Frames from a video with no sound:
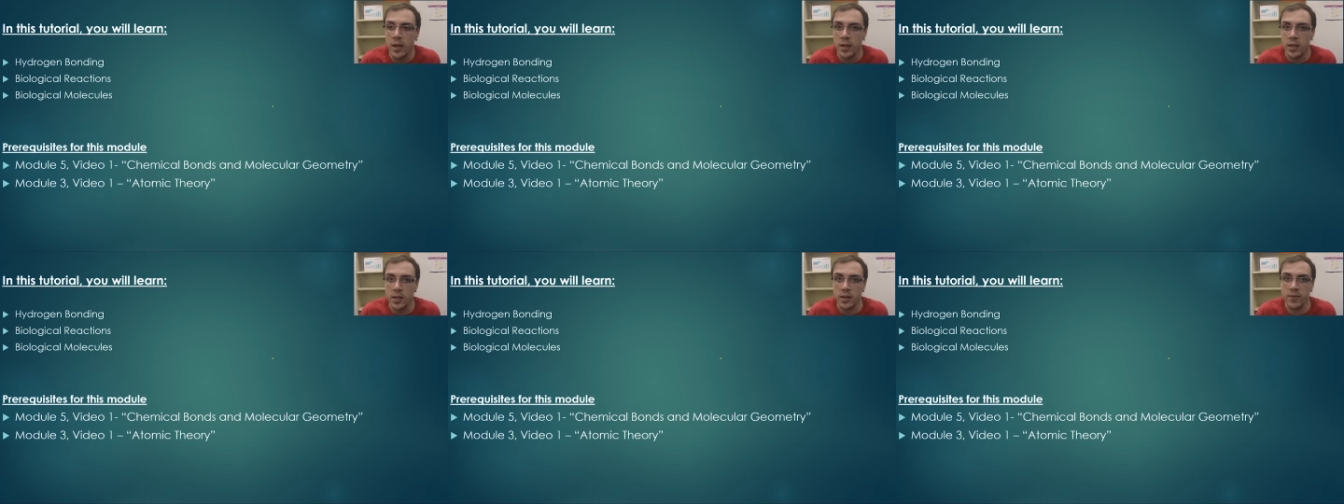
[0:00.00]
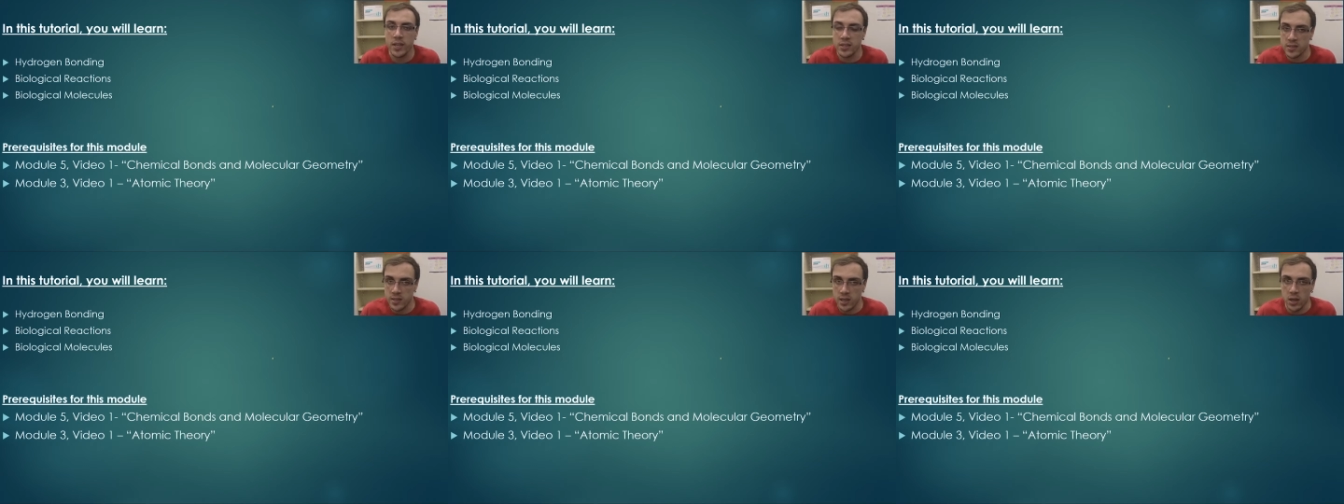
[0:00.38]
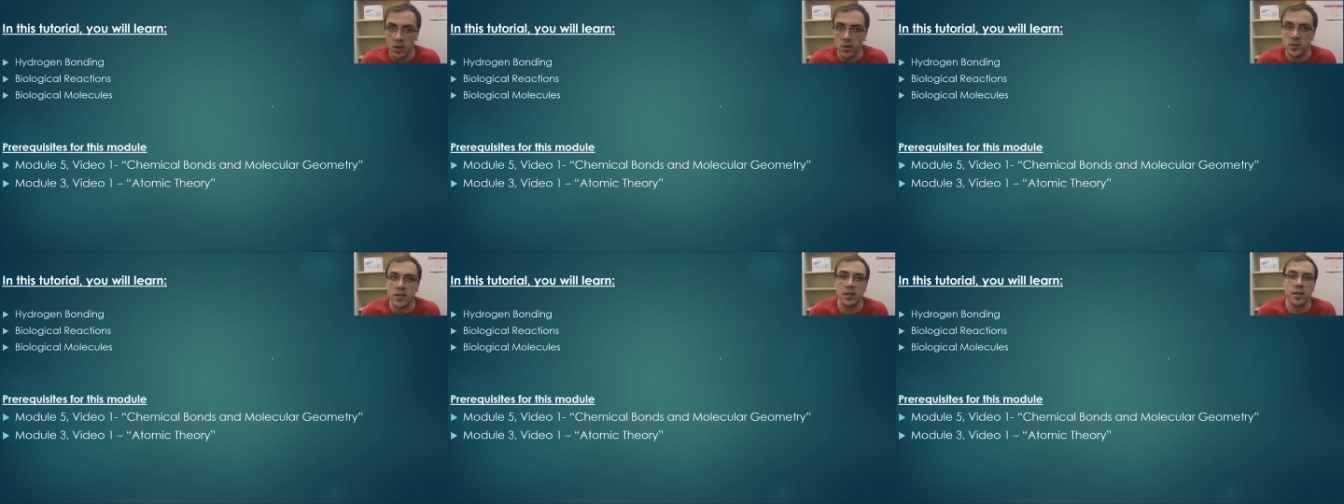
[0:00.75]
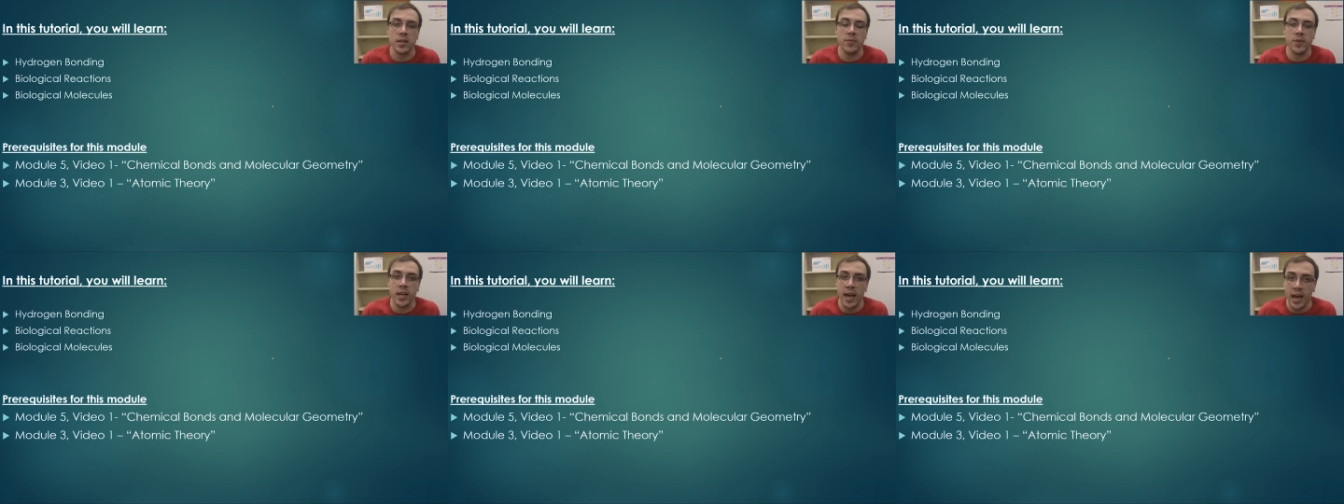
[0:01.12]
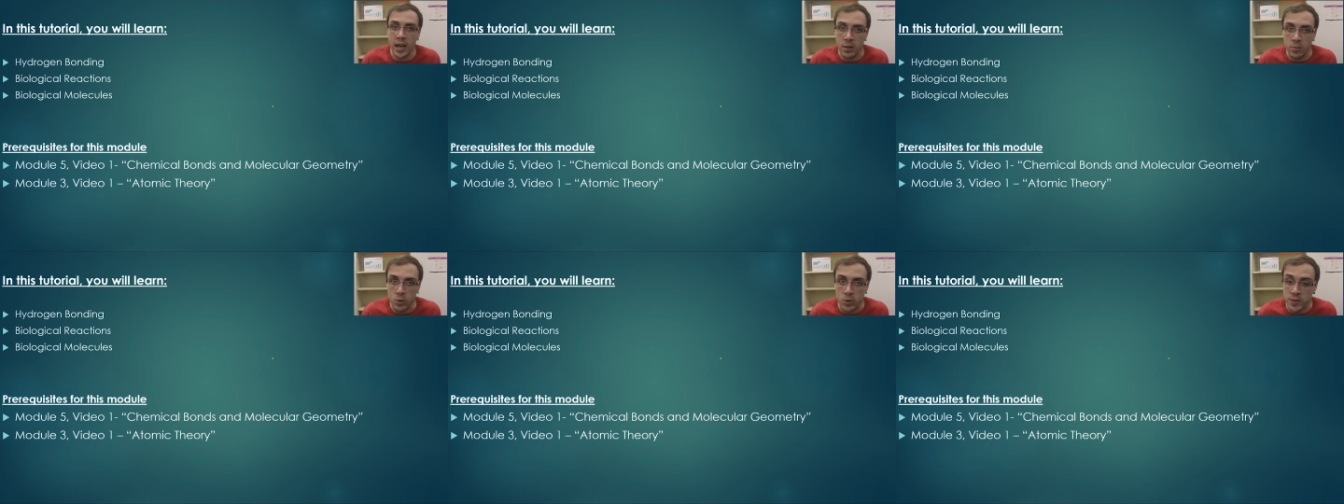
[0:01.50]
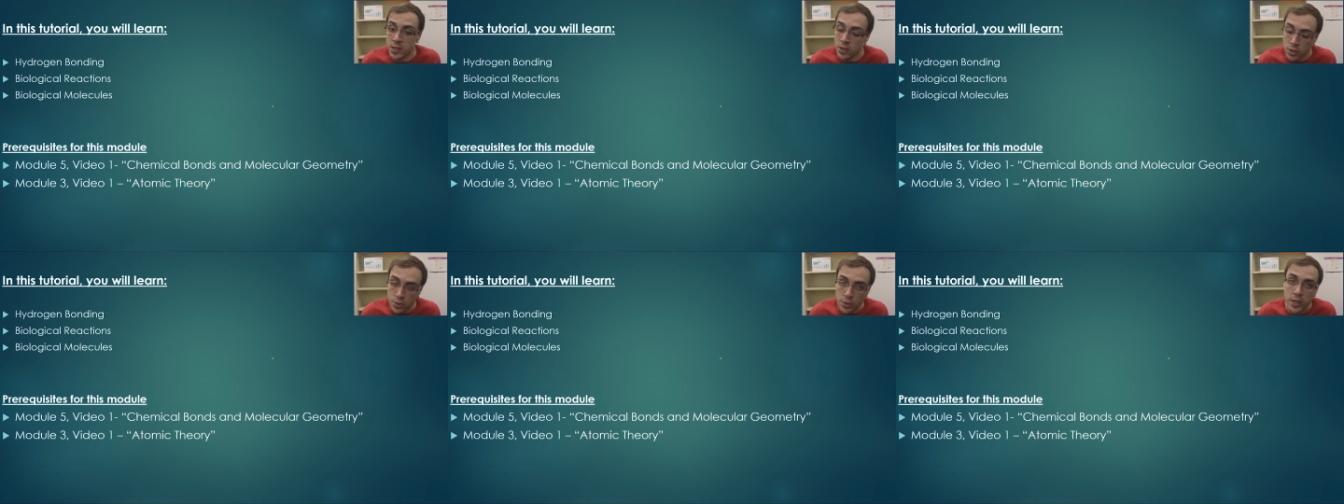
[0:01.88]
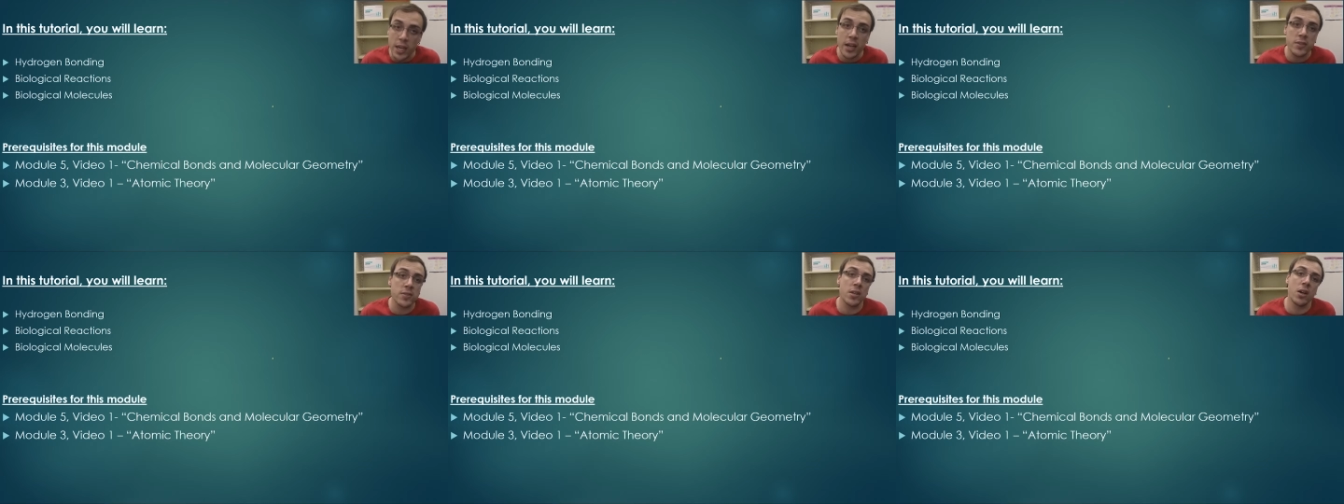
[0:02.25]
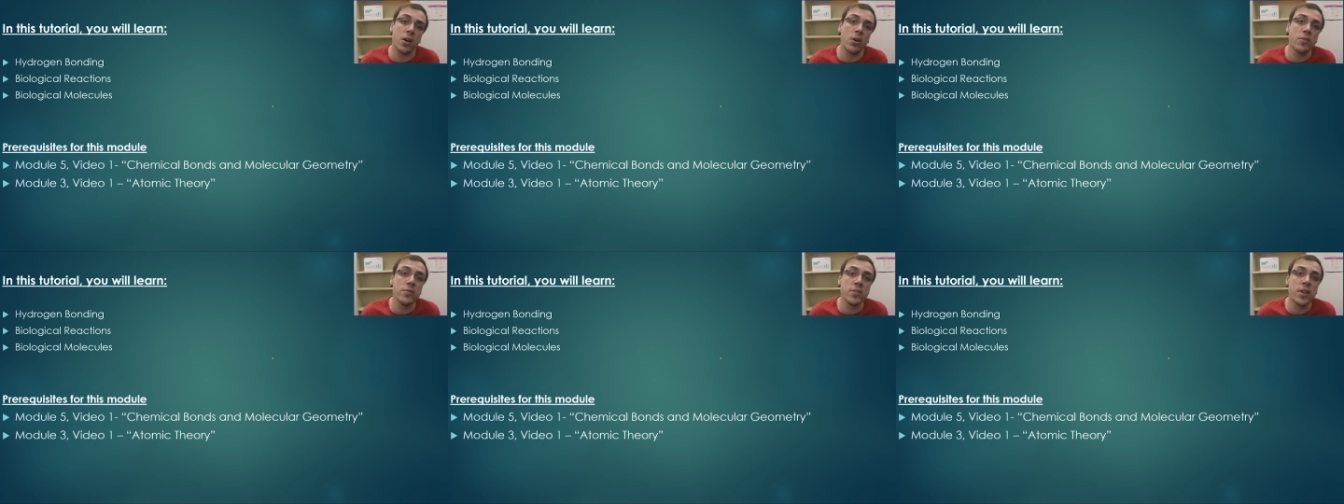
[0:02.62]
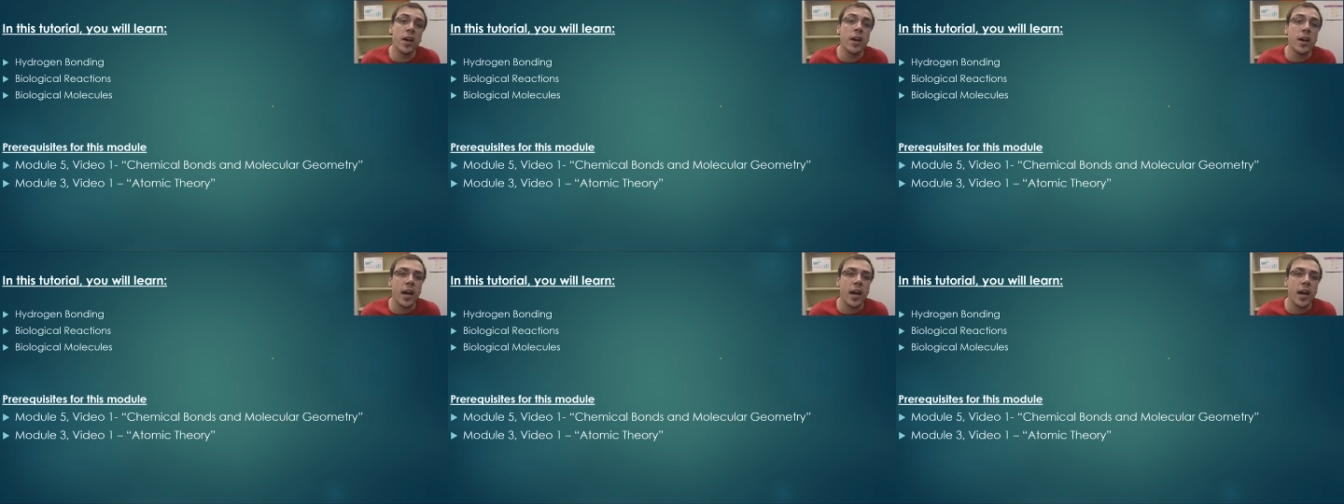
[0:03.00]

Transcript: living cells and living animals, including ourselves,